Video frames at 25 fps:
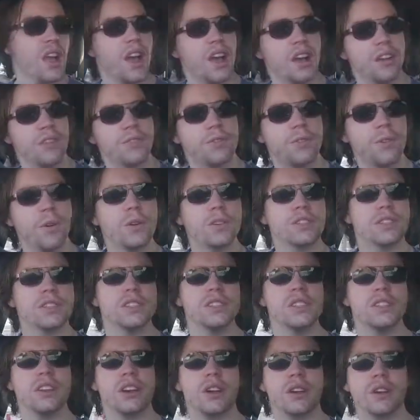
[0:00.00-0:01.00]

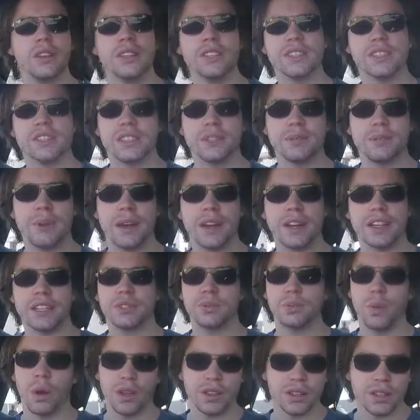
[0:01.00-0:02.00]
Unfortunately though, in the
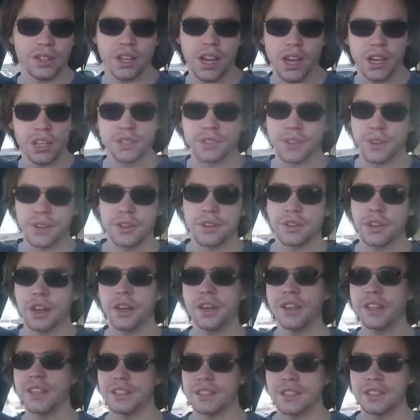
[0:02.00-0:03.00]
cinematics, one, the car is very
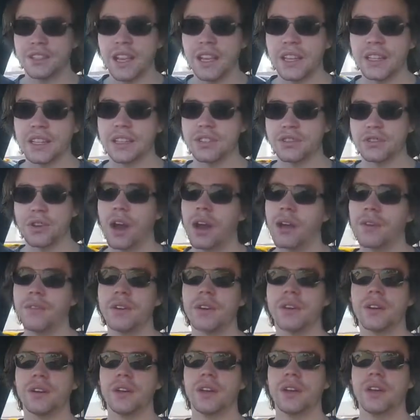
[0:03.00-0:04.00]
dirty. It's a daily
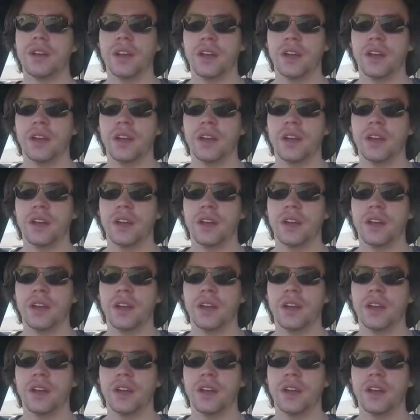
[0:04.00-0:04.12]
driver.